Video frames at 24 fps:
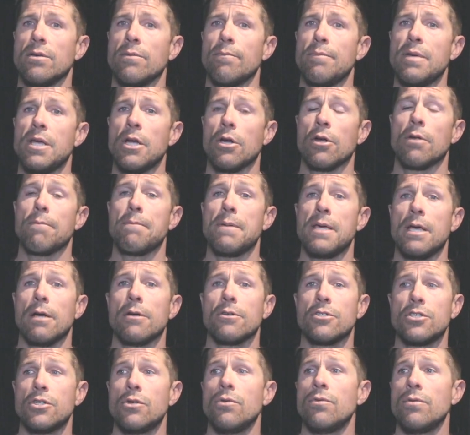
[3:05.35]
peer-to-peer
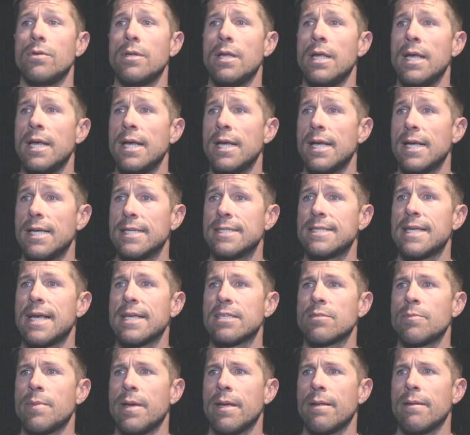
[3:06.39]
student
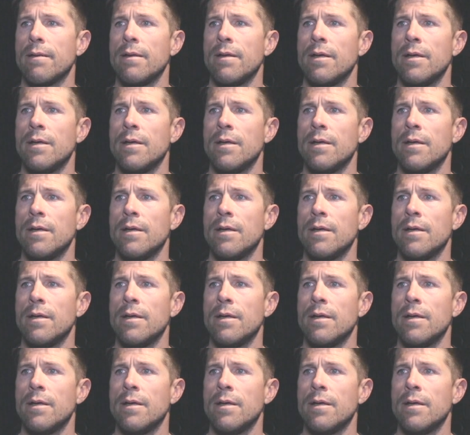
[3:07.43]
assessment.